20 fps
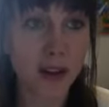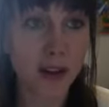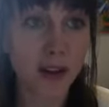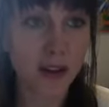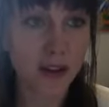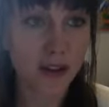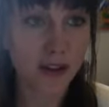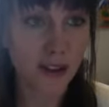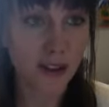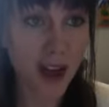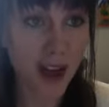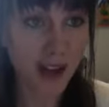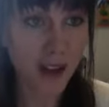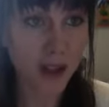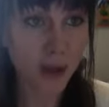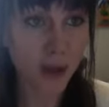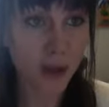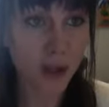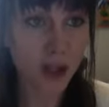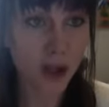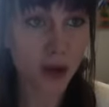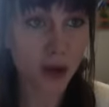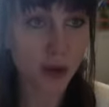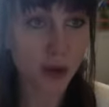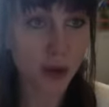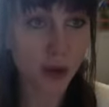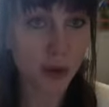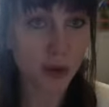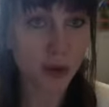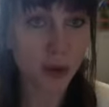effect when
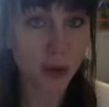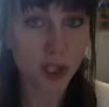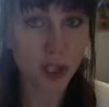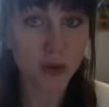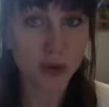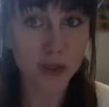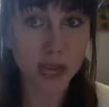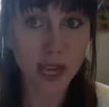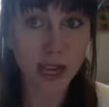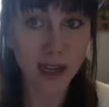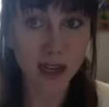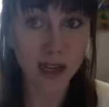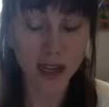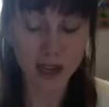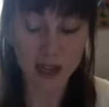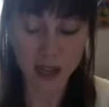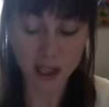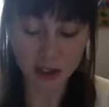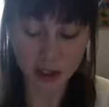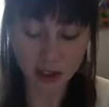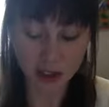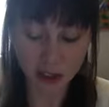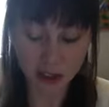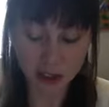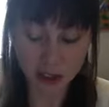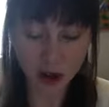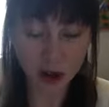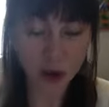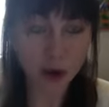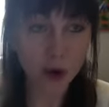you take it in. It's just
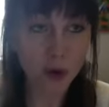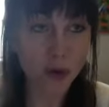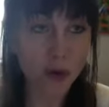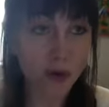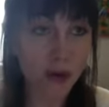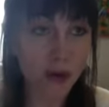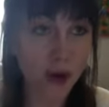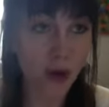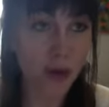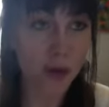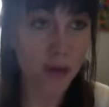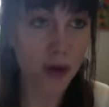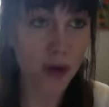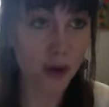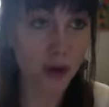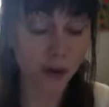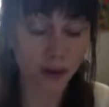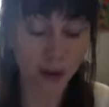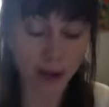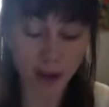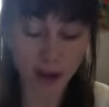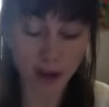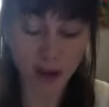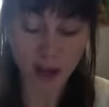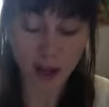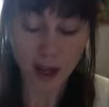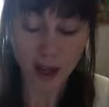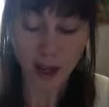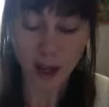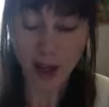so beautiful.
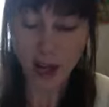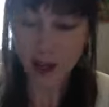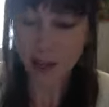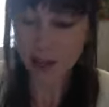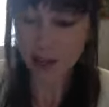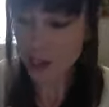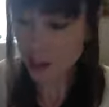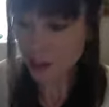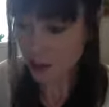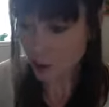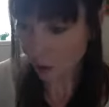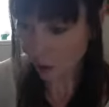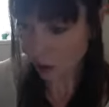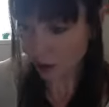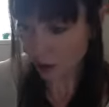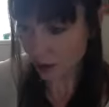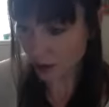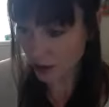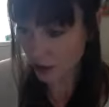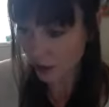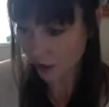This oil is